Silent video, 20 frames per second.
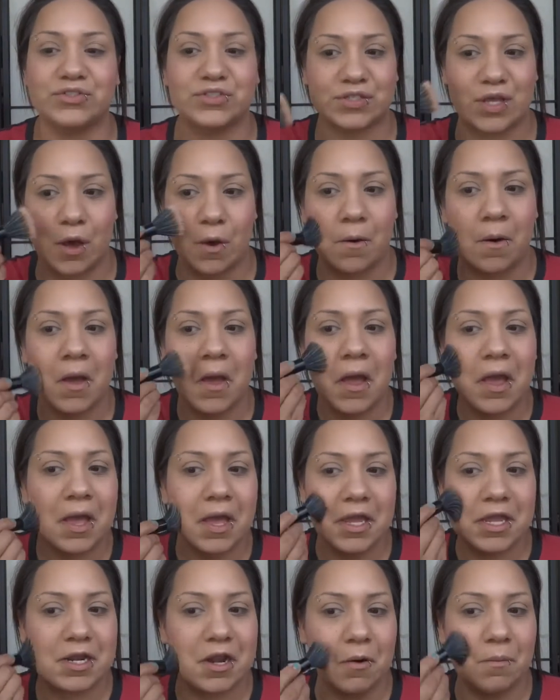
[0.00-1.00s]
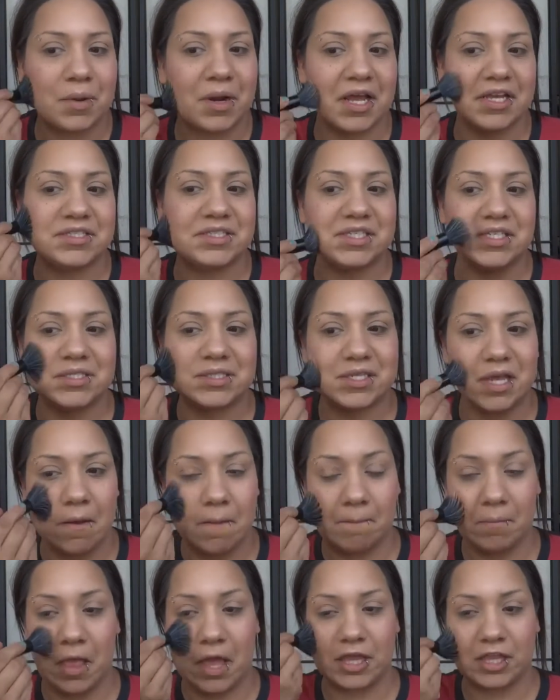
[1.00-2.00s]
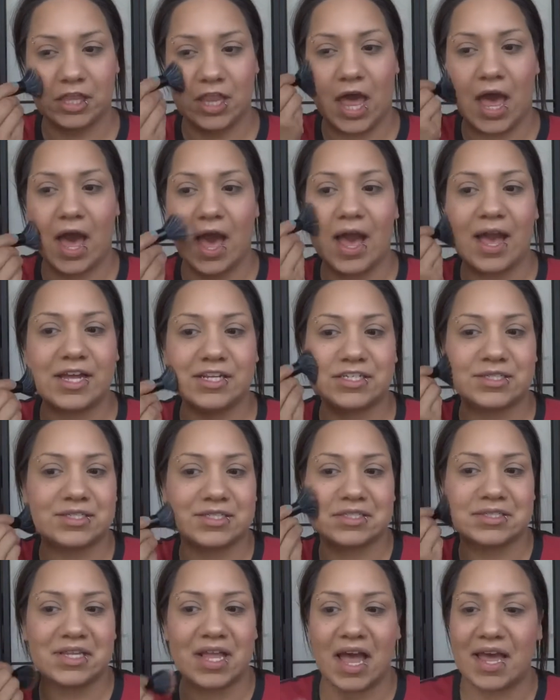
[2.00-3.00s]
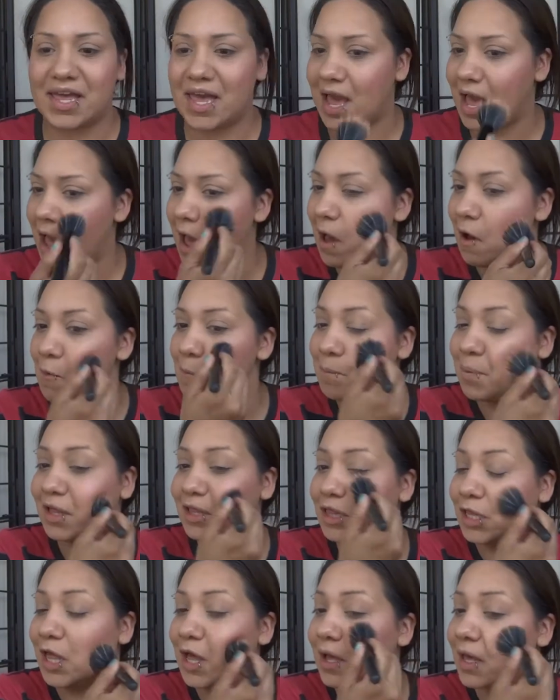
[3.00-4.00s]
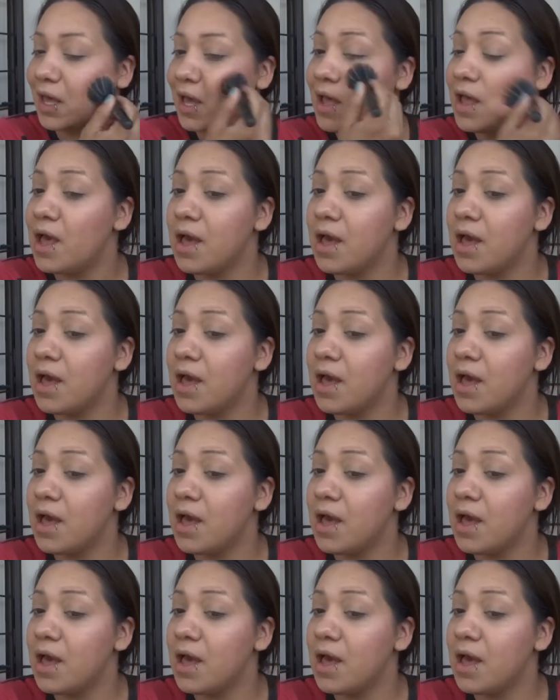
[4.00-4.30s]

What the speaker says: So, you know, when I see something like that, I can't help but look.